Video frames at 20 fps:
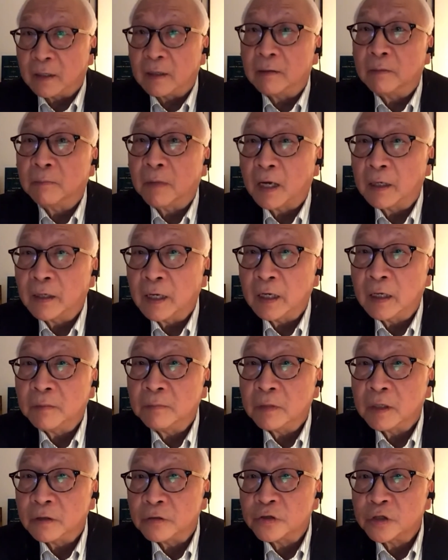TV.
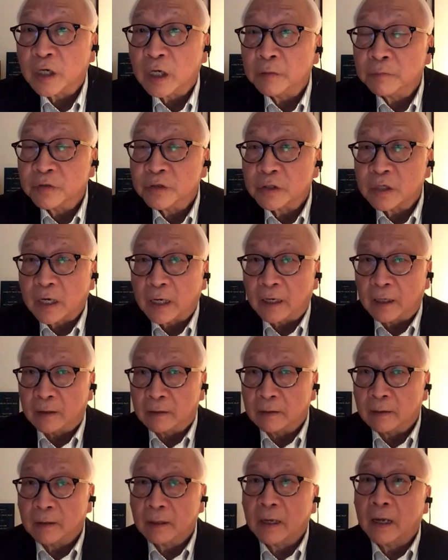My name is James
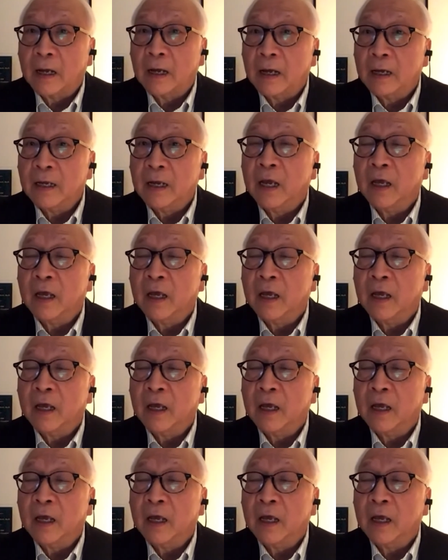Chan.